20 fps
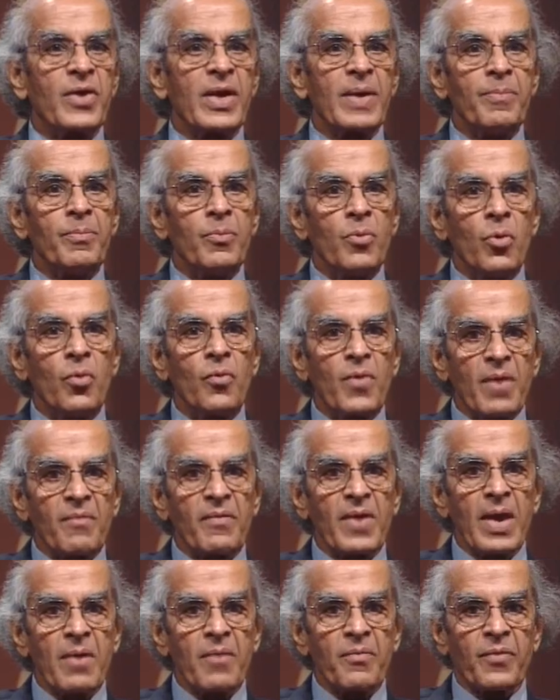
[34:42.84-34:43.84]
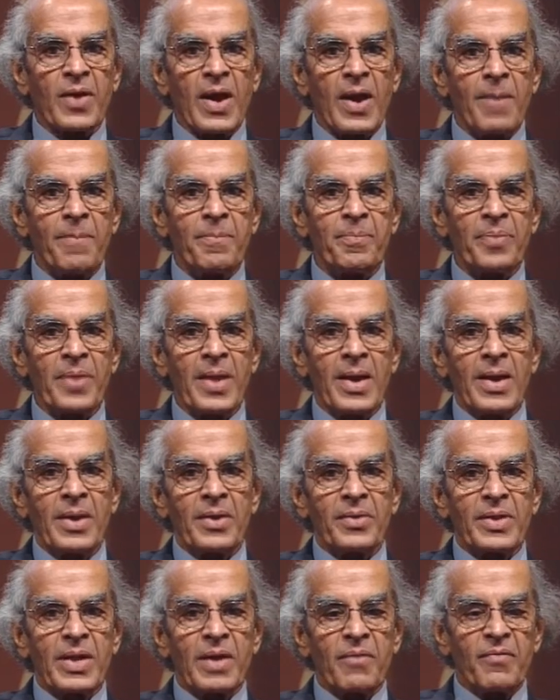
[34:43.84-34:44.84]
move away from
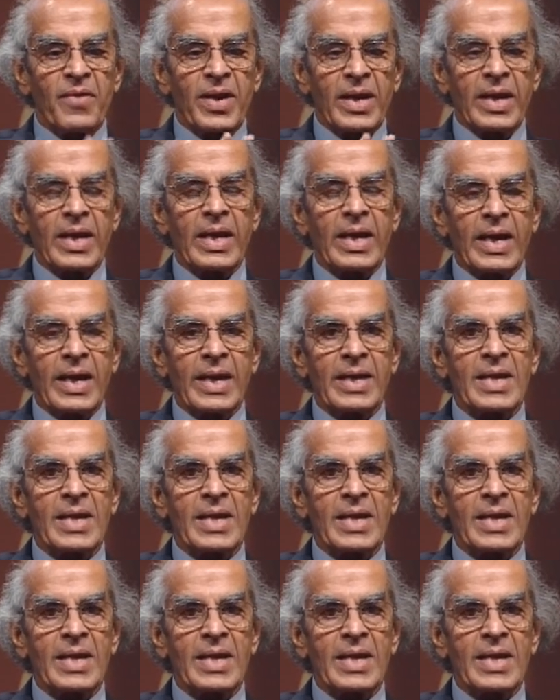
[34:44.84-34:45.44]
the very